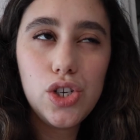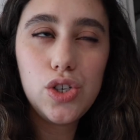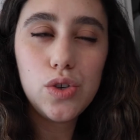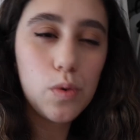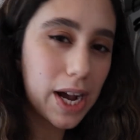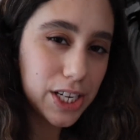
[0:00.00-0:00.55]

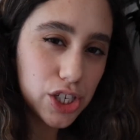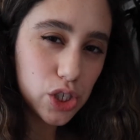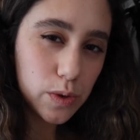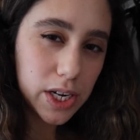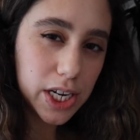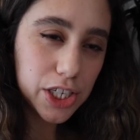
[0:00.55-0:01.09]
do
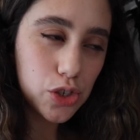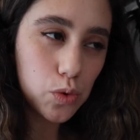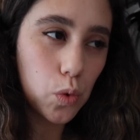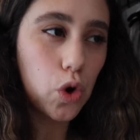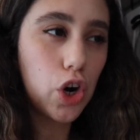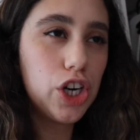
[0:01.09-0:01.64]
it
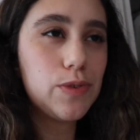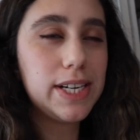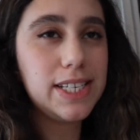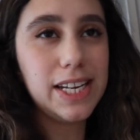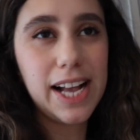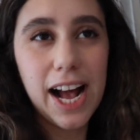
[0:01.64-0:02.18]
or do I
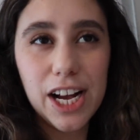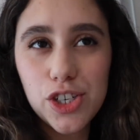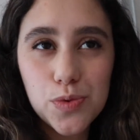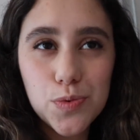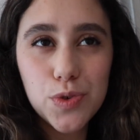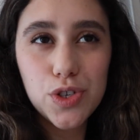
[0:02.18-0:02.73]
stay
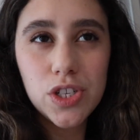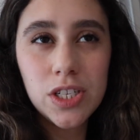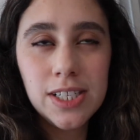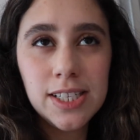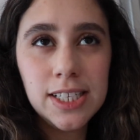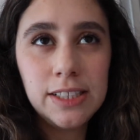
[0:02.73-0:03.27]

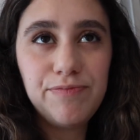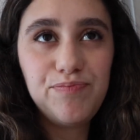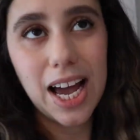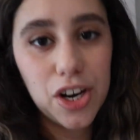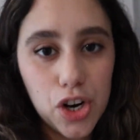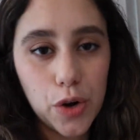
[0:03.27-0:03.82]
casual?
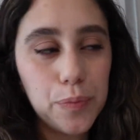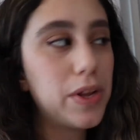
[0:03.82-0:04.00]
I don't know.